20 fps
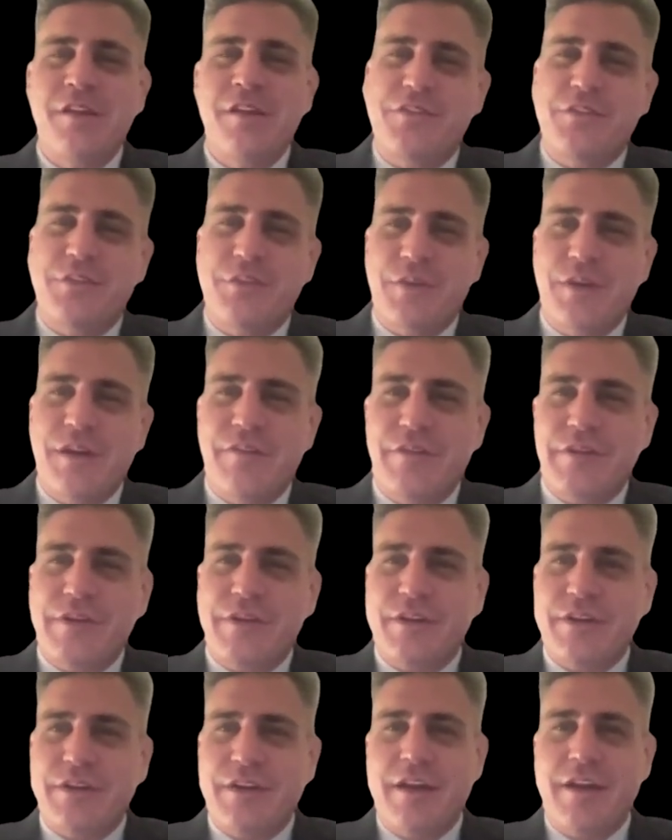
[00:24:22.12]
So you have a
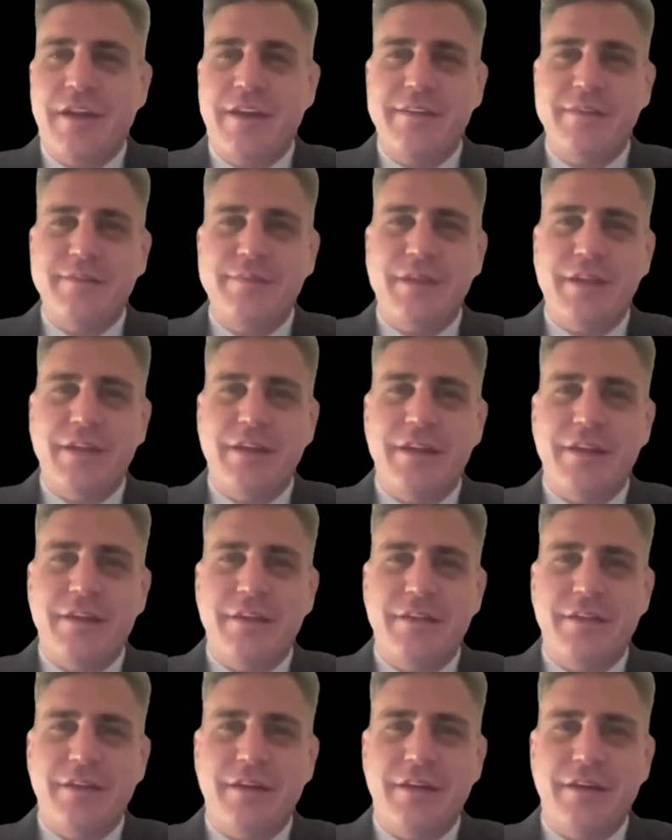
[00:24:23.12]
good night,
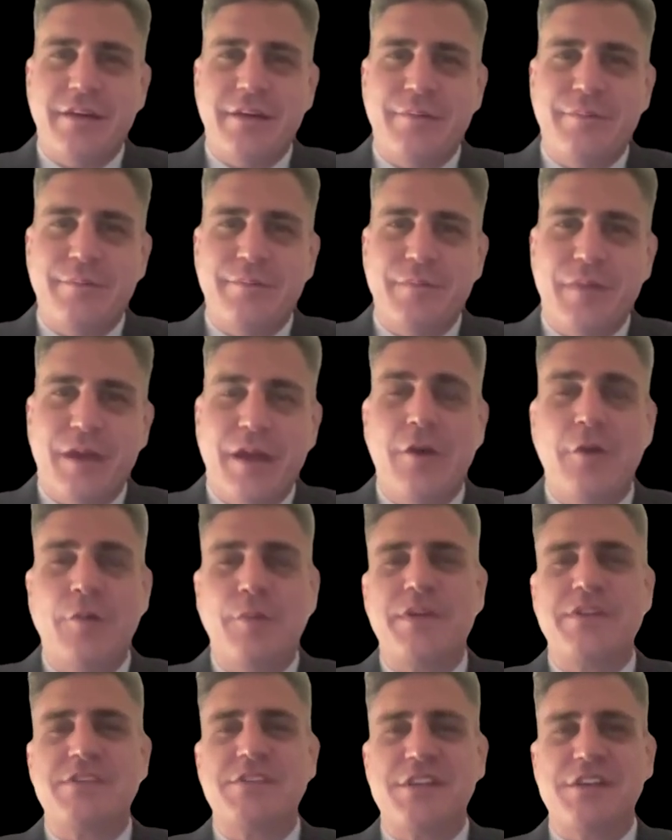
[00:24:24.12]
and I
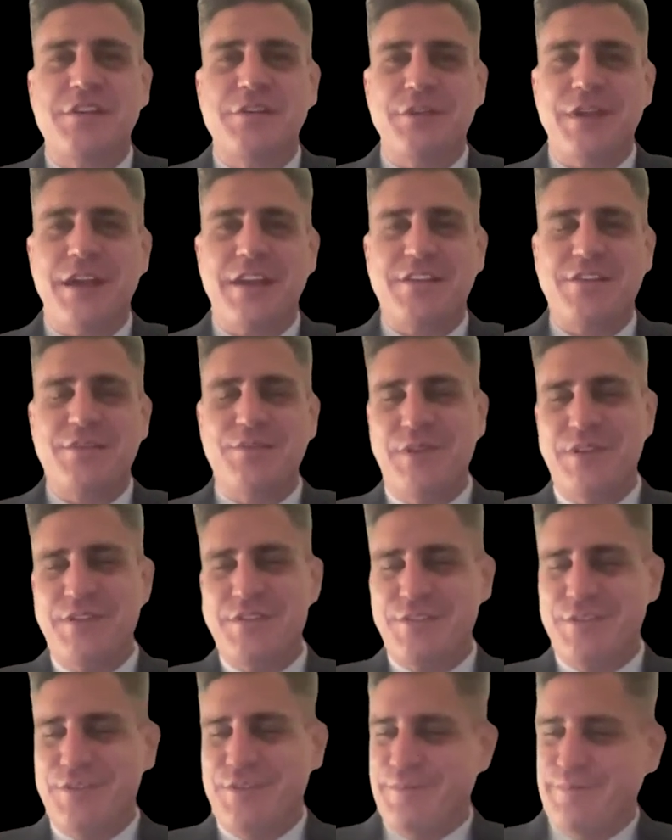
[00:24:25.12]
hope I see you next
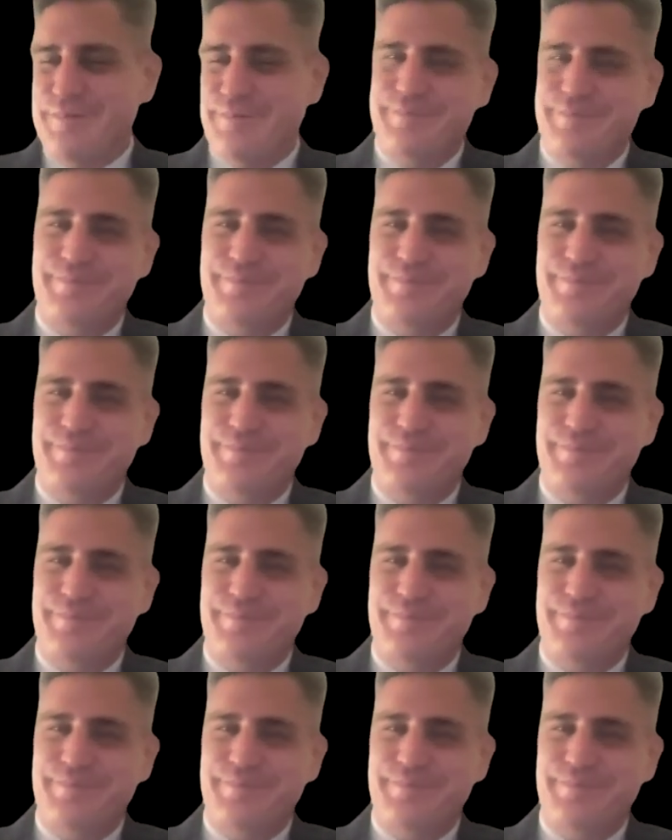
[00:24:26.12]
semester.